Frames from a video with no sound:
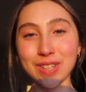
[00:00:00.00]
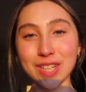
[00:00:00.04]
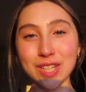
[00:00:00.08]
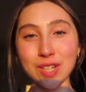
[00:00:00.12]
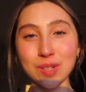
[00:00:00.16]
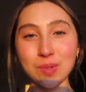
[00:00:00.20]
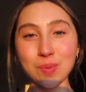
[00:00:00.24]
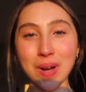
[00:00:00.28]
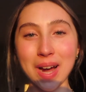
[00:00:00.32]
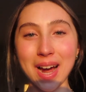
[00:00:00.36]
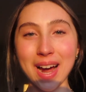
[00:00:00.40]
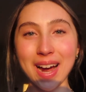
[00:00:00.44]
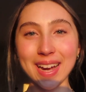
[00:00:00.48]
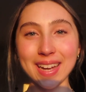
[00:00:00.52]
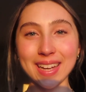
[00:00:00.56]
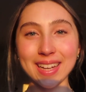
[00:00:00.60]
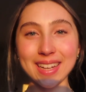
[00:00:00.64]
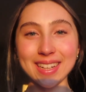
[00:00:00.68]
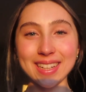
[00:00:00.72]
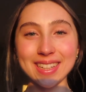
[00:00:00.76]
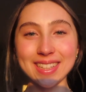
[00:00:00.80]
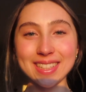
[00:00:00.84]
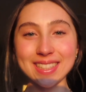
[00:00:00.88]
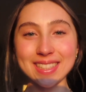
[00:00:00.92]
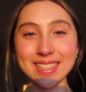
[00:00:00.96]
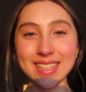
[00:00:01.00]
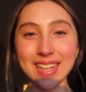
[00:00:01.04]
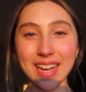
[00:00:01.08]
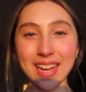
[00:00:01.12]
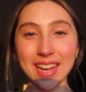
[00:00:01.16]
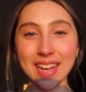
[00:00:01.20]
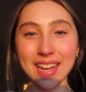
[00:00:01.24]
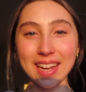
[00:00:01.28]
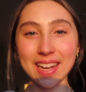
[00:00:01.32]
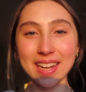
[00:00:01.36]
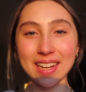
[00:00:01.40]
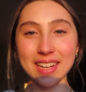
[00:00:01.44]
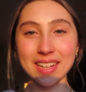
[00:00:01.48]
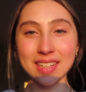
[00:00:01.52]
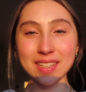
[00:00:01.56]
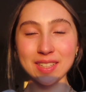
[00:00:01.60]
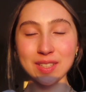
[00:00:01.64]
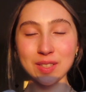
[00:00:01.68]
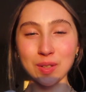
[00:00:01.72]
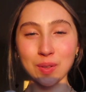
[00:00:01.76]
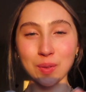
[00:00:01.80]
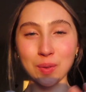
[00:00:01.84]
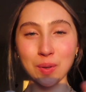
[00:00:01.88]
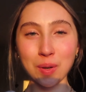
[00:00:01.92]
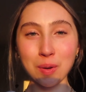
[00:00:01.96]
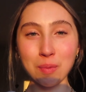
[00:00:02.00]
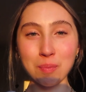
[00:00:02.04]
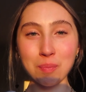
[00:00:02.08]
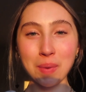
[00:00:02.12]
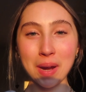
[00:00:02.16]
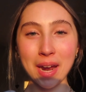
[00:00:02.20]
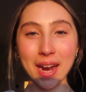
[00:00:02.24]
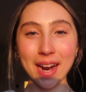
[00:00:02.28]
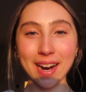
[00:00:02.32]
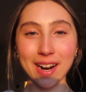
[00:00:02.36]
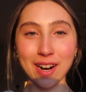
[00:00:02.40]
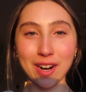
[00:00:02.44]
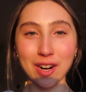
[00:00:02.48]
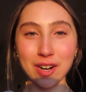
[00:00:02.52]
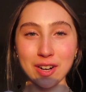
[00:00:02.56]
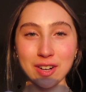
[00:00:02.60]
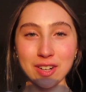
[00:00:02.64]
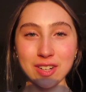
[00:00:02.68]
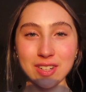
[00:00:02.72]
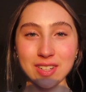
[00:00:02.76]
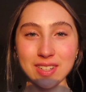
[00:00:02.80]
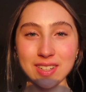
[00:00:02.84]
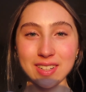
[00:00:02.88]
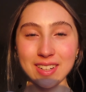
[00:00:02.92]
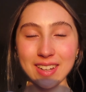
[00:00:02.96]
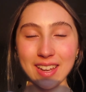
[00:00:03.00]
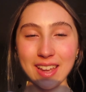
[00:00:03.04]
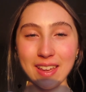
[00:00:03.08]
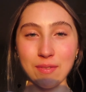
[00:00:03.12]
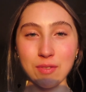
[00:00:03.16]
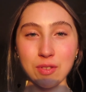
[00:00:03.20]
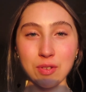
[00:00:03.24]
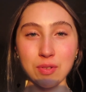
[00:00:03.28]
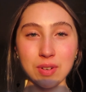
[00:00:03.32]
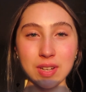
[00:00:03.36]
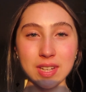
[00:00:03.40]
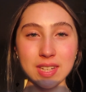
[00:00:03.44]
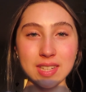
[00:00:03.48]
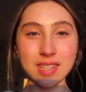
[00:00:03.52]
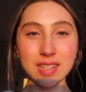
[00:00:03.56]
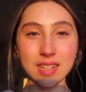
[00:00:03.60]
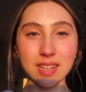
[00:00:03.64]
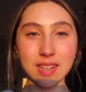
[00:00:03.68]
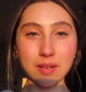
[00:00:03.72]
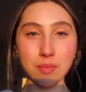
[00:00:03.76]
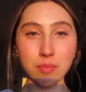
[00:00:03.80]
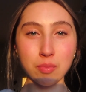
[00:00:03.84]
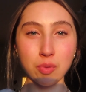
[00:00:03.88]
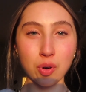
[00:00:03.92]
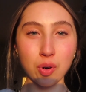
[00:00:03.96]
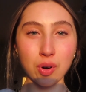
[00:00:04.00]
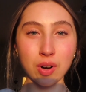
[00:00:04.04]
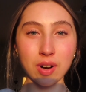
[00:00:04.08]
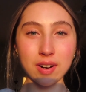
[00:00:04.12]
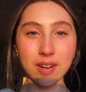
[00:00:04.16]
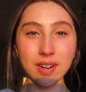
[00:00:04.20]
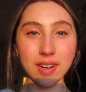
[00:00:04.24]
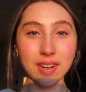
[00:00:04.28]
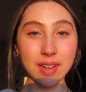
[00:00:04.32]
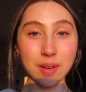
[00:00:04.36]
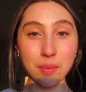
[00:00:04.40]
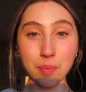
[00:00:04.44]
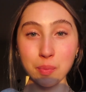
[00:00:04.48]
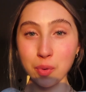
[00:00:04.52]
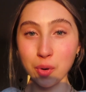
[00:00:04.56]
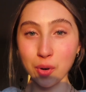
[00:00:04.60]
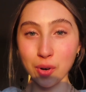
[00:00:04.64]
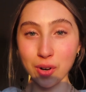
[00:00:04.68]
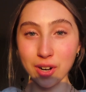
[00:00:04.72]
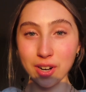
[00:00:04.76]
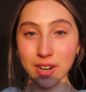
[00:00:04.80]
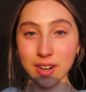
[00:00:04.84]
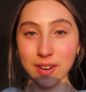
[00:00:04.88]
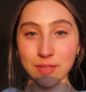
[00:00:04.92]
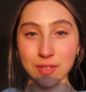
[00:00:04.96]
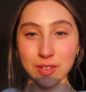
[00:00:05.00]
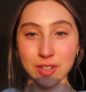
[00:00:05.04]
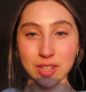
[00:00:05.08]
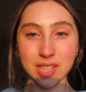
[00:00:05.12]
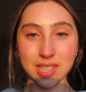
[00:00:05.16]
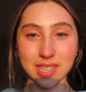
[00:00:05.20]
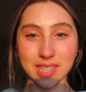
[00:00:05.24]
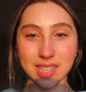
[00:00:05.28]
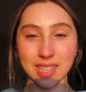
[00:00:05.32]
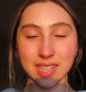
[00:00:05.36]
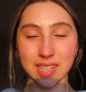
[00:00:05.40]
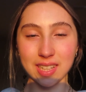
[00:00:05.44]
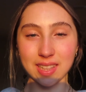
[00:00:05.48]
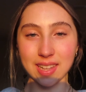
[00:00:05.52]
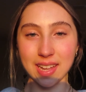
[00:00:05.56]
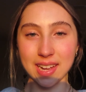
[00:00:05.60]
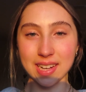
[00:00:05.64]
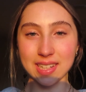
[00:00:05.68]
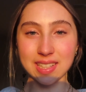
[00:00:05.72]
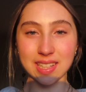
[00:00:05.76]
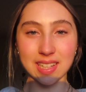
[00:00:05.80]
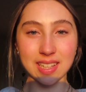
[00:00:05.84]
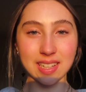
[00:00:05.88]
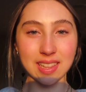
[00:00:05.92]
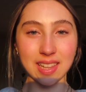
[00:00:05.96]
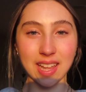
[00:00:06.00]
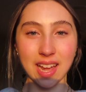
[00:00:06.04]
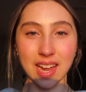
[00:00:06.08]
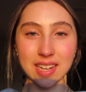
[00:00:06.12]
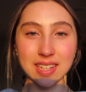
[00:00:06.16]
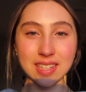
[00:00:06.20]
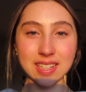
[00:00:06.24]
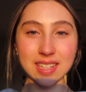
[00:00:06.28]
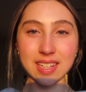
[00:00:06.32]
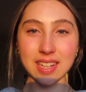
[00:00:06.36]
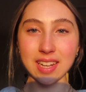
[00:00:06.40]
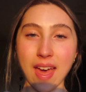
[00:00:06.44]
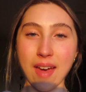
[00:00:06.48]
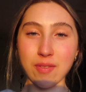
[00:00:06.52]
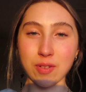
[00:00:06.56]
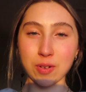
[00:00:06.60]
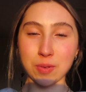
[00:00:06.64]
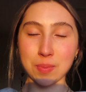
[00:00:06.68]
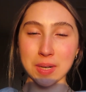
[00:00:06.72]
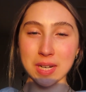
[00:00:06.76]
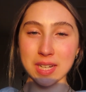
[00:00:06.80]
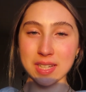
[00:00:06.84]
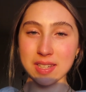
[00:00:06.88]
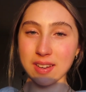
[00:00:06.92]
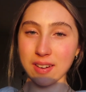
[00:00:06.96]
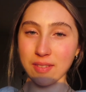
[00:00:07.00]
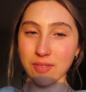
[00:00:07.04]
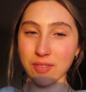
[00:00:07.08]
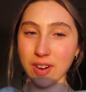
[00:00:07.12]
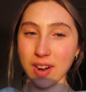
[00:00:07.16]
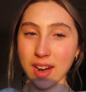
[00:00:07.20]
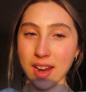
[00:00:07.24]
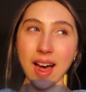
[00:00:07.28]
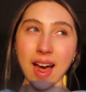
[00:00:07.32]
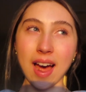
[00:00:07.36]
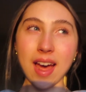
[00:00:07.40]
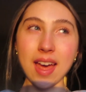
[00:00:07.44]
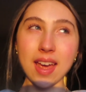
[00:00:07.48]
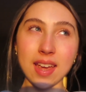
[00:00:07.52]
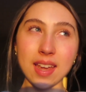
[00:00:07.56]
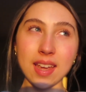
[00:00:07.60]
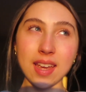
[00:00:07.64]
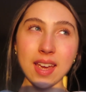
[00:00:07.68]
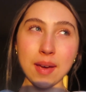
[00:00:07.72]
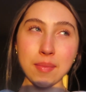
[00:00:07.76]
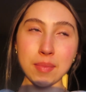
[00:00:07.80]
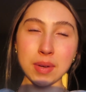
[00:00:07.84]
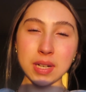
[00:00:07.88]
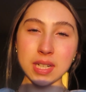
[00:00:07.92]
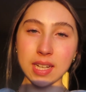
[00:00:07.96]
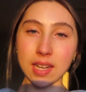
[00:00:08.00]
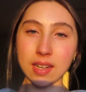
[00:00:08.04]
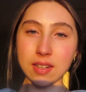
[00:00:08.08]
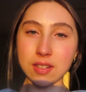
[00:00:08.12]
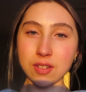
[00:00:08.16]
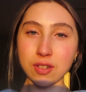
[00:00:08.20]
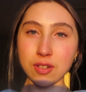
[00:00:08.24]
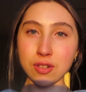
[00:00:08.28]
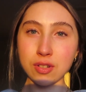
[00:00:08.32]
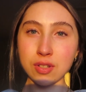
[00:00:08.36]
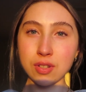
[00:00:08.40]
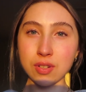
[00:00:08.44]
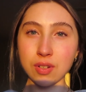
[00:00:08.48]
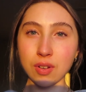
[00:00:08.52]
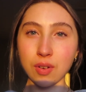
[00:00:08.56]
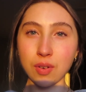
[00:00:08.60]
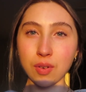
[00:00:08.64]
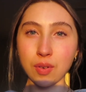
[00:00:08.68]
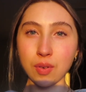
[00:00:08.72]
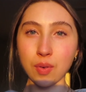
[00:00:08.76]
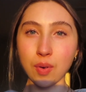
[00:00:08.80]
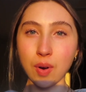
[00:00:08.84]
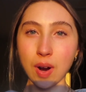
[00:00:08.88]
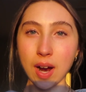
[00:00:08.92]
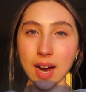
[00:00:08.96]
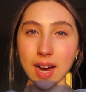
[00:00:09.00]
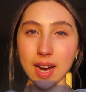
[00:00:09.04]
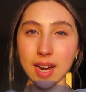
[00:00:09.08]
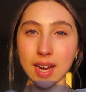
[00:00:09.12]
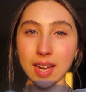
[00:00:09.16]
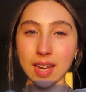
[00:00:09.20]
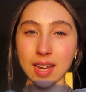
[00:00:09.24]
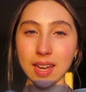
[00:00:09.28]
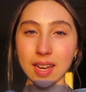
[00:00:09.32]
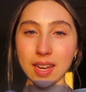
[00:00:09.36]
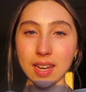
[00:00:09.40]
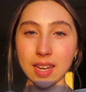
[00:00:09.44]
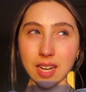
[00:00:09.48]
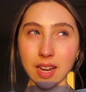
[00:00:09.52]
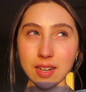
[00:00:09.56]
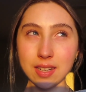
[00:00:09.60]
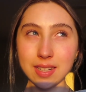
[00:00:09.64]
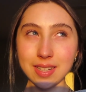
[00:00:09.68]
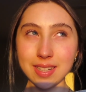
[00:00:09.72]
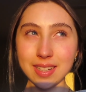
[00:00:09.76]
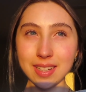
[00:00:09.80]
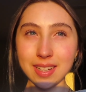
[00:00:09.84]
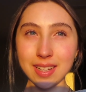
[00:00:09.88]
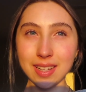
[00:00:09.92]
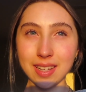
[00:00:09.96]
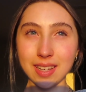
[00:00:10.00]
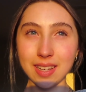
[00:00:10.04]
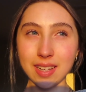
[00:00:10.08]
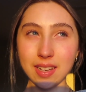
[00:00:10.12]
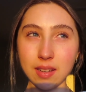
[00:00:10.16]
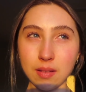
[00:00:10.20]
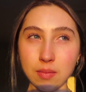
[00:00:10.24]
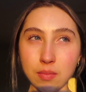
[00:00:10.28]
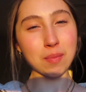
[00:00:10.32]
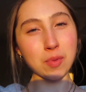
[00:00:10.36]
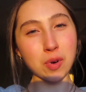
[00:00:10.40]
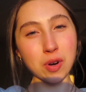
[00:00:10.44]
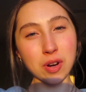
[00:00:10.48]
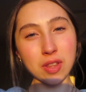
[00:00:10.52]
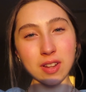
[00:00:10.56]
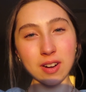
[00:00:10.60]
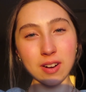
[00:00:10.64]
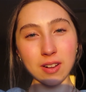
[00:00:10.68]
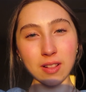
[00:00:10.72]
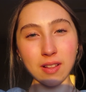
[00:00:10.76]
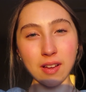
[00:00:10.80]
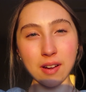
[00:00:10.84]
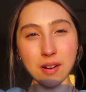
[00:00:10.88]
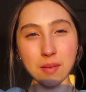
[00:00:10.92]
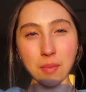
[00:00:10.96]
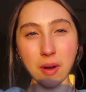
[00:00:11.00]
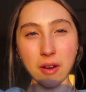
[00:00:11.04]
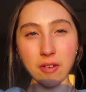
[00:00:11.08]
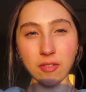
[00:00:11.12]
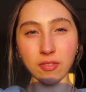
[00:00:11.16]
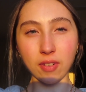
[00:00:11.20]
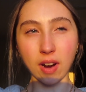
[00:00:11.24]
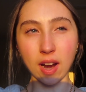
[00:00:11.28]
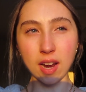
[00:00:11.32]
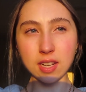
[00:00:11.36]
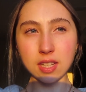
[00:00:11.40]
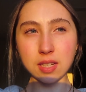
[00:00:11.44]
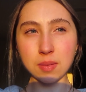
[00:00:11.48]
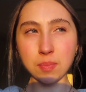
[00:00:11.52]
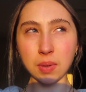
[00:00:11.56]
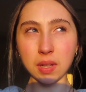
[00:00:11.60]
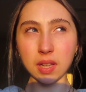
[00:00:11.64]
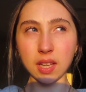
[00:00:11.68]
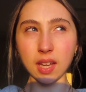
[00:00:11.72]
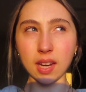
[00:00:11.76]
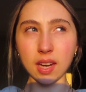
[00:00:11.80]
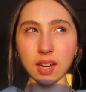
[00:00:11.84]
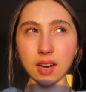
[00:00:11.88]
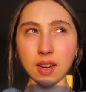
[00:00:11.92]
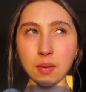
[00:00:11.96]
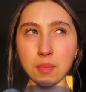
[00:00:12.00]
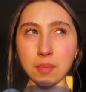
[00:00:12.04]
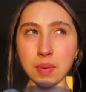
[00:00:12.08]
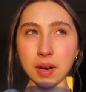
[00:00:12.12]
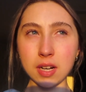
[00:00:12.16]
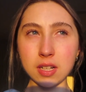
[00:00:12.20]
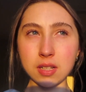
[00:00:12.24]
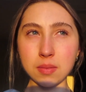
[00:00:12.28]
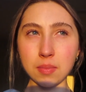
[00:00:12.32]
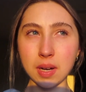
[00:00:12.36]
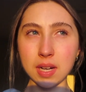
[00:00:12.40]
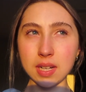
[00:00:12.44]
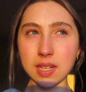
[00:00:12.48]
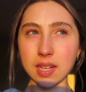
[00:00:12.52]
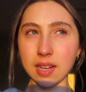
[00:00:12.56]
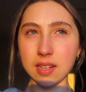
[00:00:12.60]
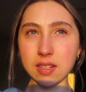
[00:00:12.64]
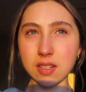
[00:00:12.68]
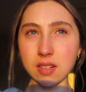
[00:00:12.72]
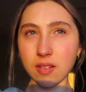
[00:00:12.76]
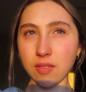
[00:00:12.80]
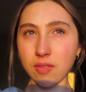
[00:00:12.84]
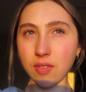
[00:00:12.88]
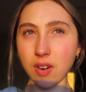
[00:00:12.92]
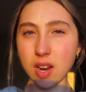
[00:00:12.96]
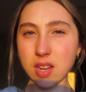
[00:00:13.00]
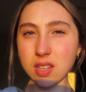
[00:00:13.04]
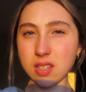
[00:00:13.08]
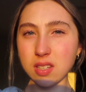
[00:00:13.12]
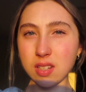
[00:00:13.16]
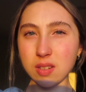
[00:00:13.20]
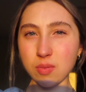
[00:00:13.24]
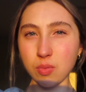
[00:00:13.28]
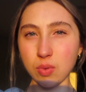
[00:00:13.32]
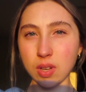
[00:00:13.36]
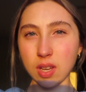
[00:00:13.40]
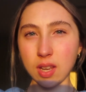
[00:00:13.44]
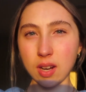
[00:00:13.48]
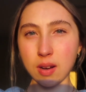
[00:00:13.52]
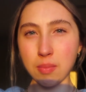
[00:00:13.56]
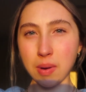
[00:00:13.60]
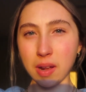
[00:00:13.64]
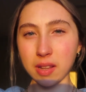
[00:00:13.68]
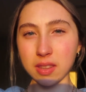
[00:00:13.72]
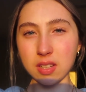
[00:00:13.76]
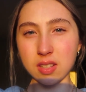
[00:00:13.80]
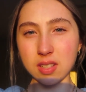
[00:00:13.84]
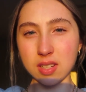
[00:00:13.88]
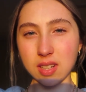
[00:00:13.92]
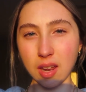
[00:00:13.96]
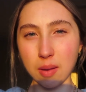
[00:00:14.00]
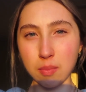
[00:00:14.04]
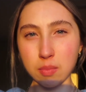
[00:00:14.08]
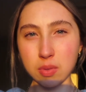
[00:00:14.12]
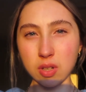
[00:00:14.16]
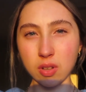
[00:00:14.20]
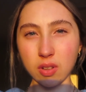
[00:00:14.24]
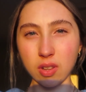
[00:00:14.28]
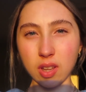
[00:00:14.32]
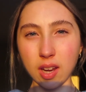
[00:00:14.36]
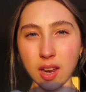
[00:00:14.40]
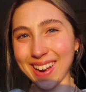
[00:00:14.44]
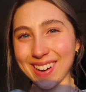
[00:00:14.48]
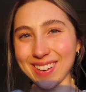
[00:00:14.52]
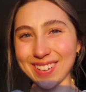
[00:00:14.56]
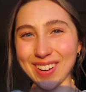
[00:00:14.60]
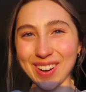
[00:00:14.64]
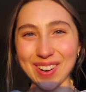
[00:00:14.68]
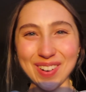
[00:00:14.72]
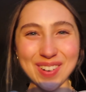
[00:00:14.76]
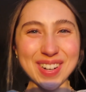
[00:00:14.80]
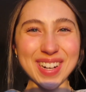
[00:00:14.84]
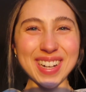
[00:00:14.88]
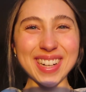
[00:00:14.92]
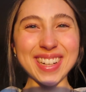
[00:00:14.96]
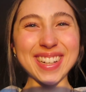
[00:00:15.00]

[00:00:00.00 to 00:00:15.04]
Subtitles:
This is what I eat in a day. Don't compare. If you need to eat more, eat more. If you need to eat less, eat less. Everybody's different. I am a dancer, so I tend to eat more than a lot of my friends, but like compared to my dancer friends, we eat about the same, so like, I don't know.